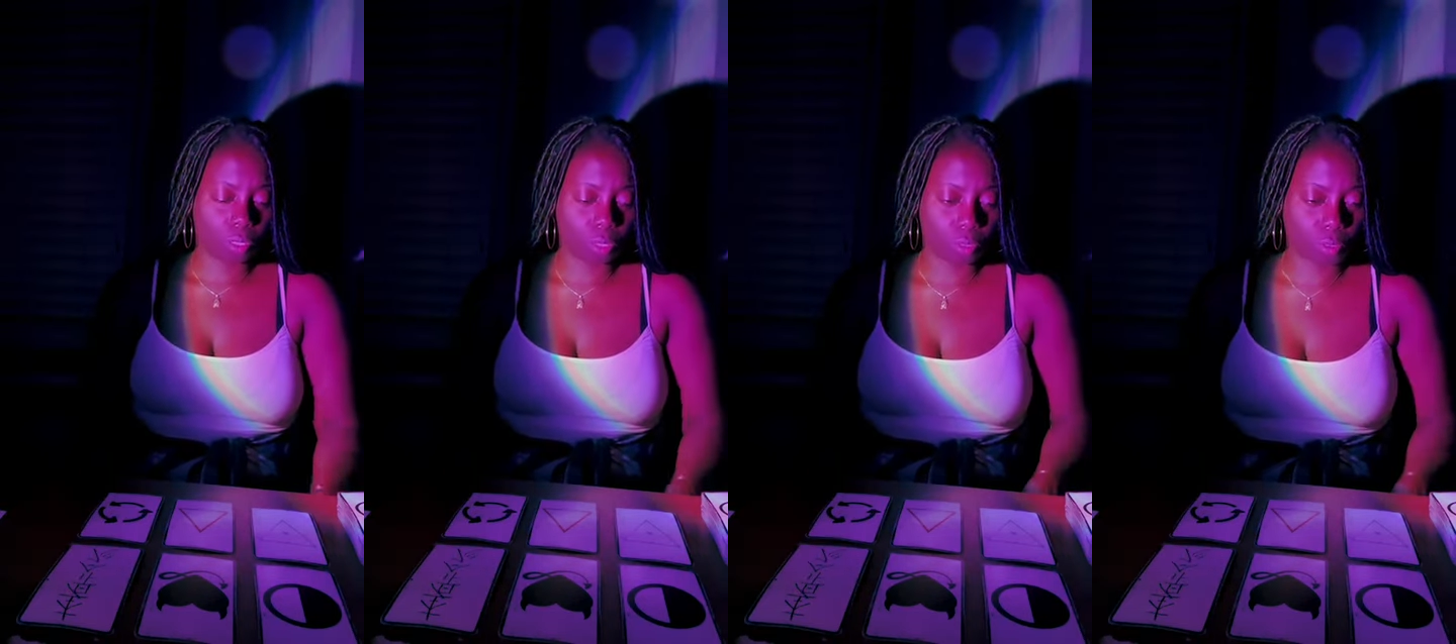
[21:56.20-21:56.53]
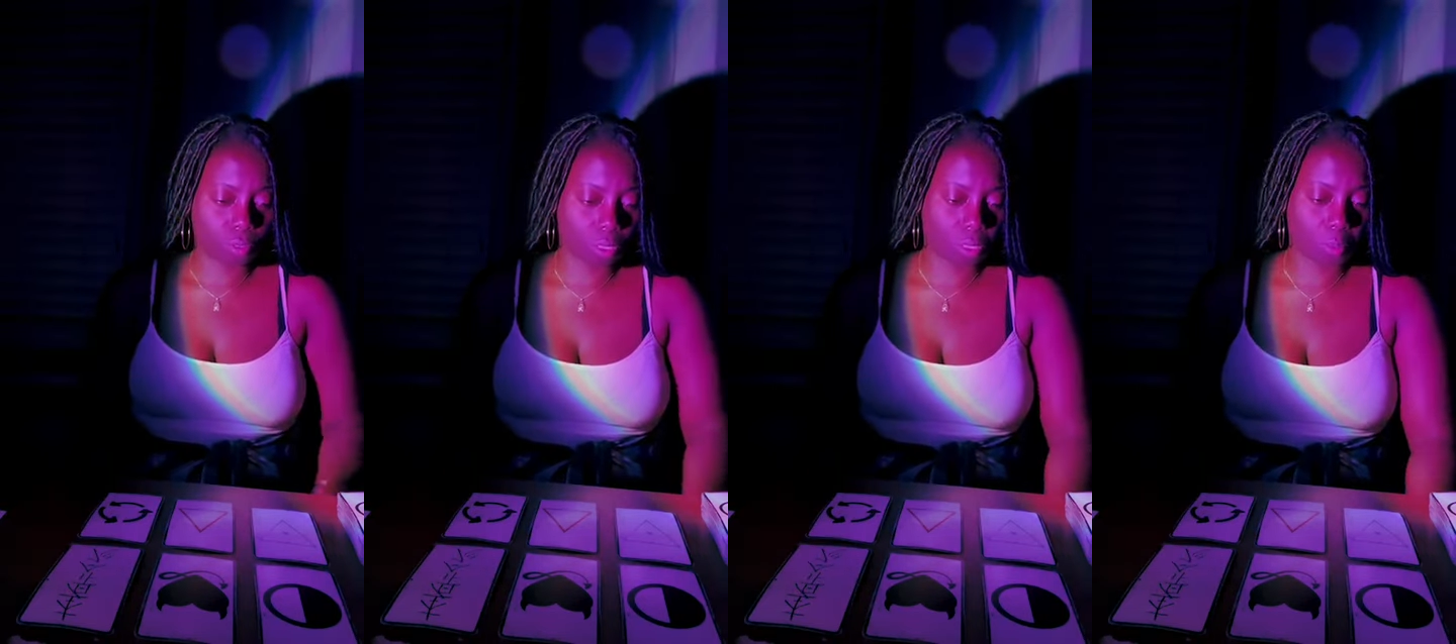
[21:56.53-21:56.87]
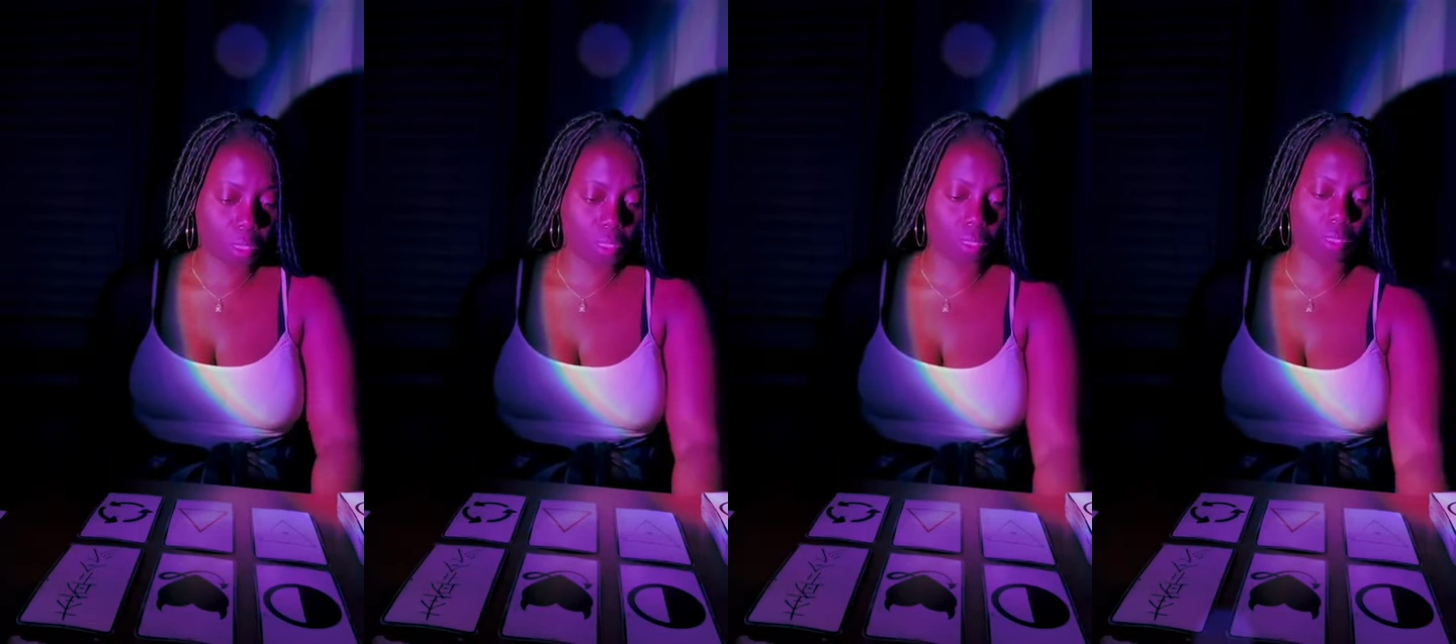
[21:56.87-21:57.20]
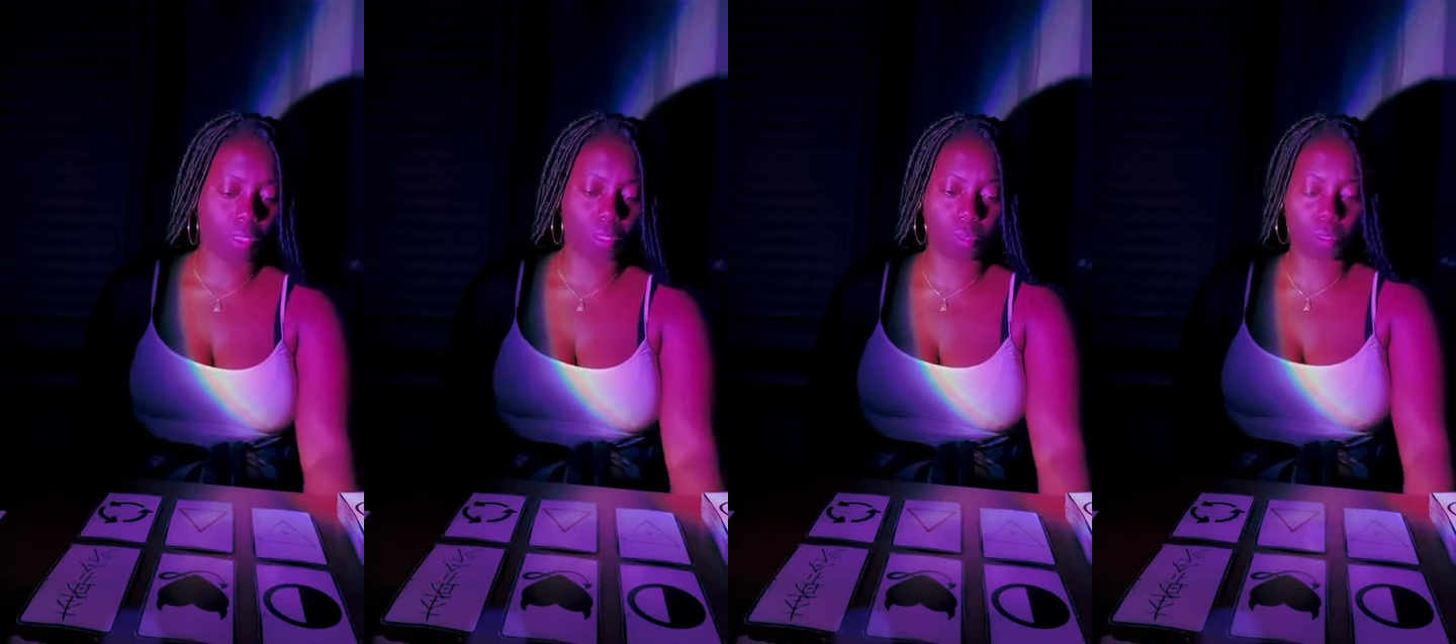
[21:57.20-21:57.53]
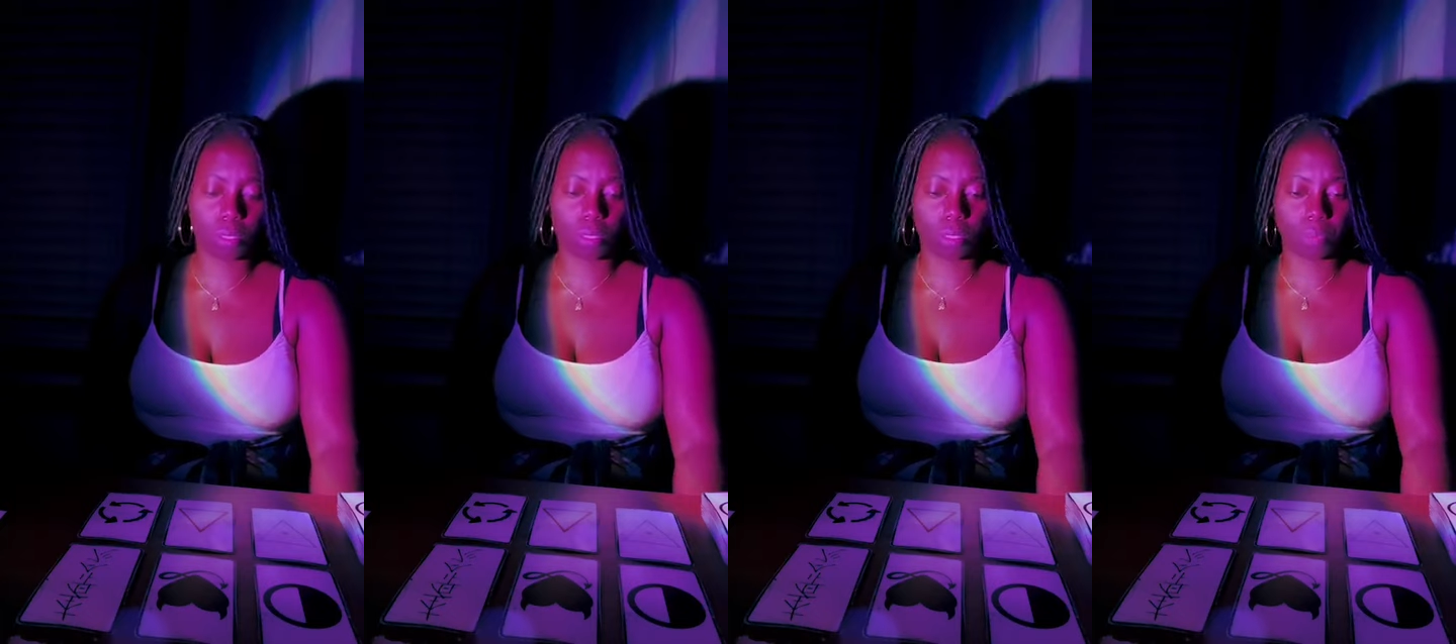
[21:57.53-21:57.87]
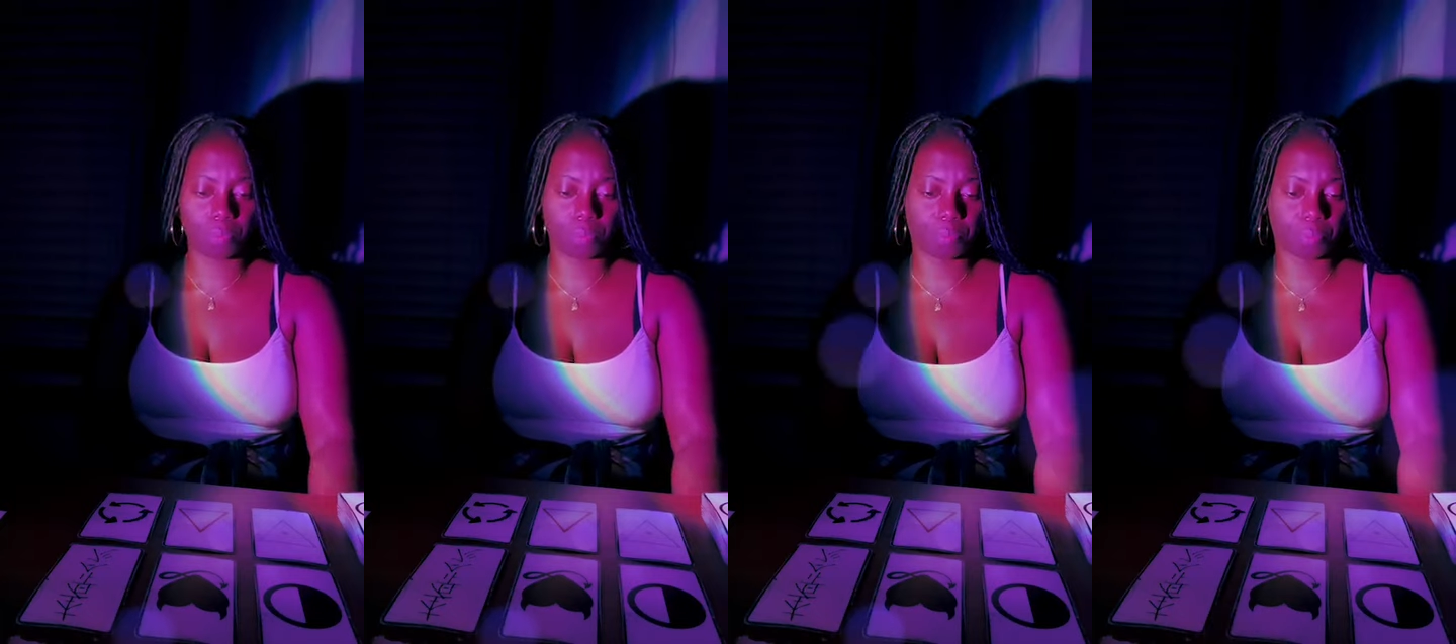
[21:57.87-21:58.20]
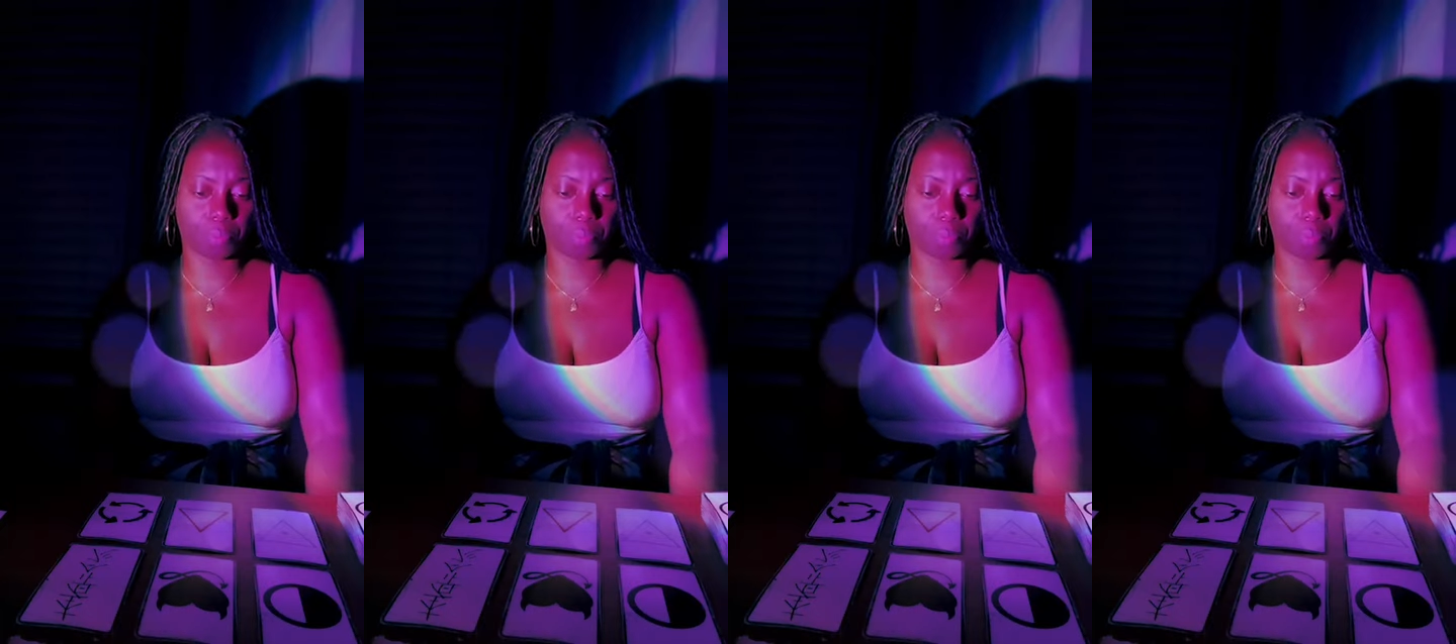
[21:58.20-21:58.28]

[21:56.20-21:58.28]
your children, especially a daughter.